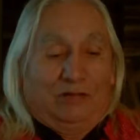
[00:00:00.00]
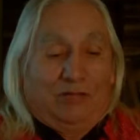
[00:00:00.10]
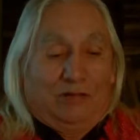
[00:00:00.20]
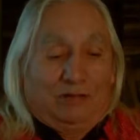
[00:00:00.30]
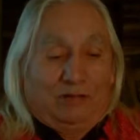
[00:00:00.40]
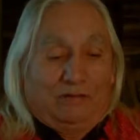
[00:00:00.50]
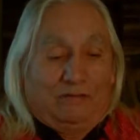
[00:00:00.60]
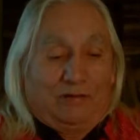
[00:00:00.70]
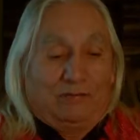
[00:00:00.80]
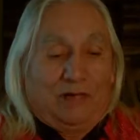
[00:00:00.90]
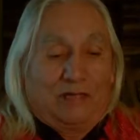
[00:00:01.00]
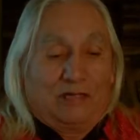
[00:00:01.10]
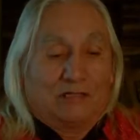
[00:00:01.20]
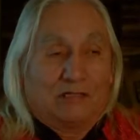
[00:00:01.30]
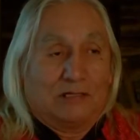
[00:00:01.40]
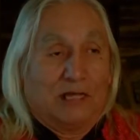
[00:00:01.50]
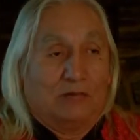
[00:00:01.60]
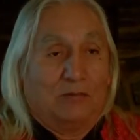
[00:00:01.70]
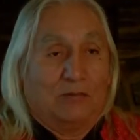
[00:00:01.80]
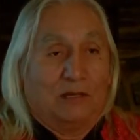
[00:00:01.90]
They couldn't fit back into that
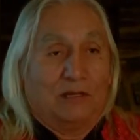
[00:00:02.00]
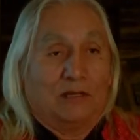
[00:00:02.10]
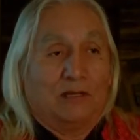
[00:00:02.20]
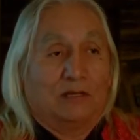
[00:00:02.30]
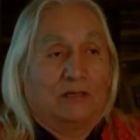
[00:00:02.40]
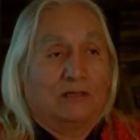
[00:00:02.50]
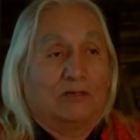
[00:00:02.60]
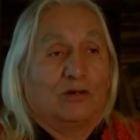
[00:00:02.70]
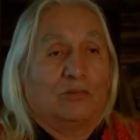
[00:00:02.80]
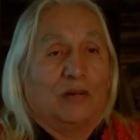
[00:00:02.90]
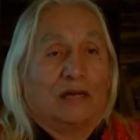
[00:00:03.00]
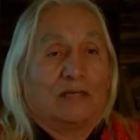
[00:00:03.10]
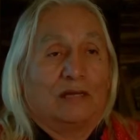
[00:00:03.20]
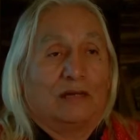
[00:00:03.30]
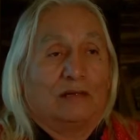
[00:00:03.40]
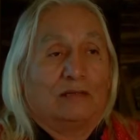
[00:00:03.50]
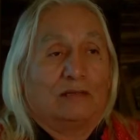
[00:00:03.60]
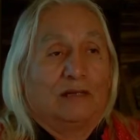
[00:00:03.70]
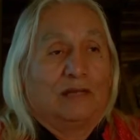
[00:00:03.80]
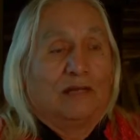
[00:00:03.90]
opening to go back down.
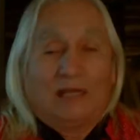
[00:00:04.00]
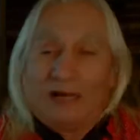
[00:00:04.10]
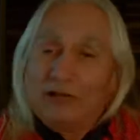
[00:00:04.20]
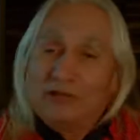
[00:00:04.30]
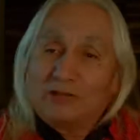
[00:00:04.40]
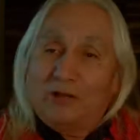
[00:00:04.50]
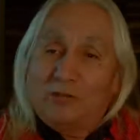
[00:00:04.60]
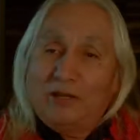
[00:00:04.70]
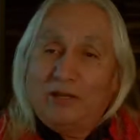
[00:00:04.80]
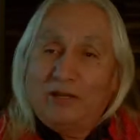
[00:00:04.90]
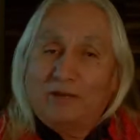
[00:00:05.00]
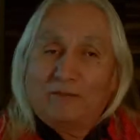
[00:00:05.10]
Now, Iktomi,